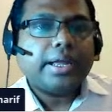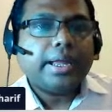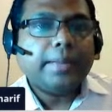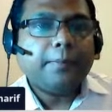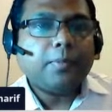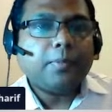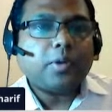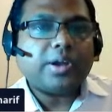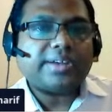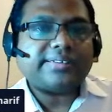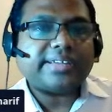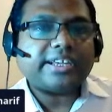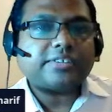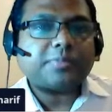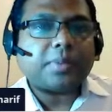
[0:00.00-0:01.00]
Employers
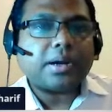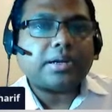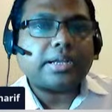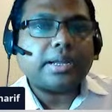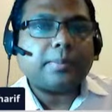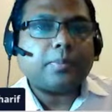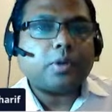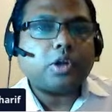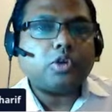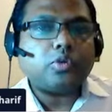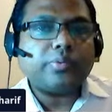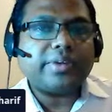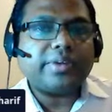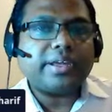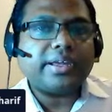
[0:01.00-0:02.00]
expect employee
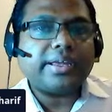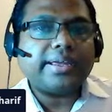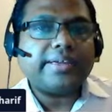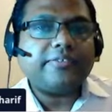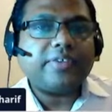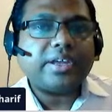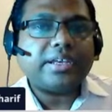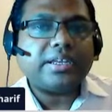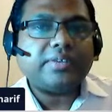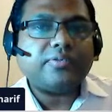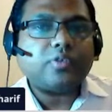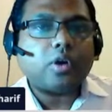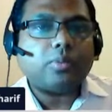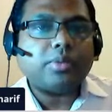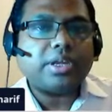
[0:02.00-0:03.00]
to be
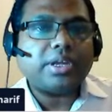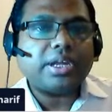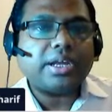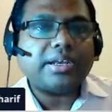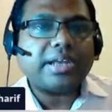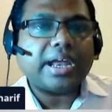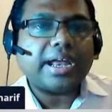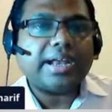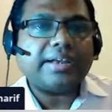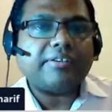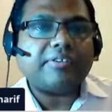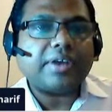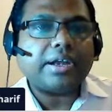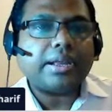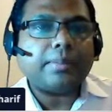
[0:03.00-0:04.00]
effective, communicate, and
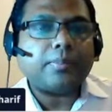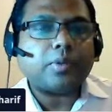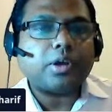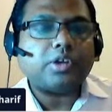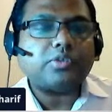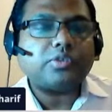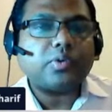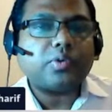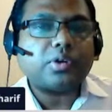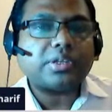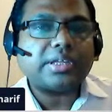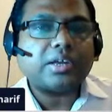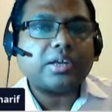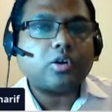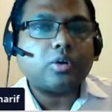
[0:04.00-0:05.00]
rate employees for
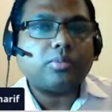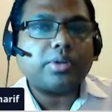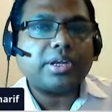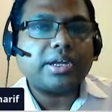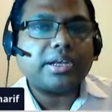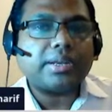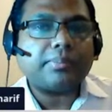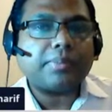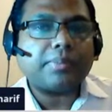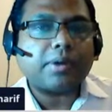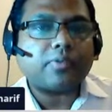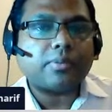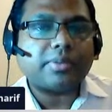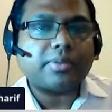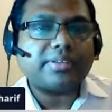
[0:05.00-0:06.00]
their communicate
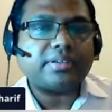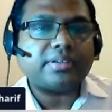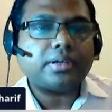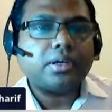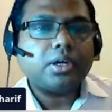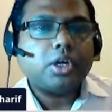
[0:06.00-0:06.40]
performance.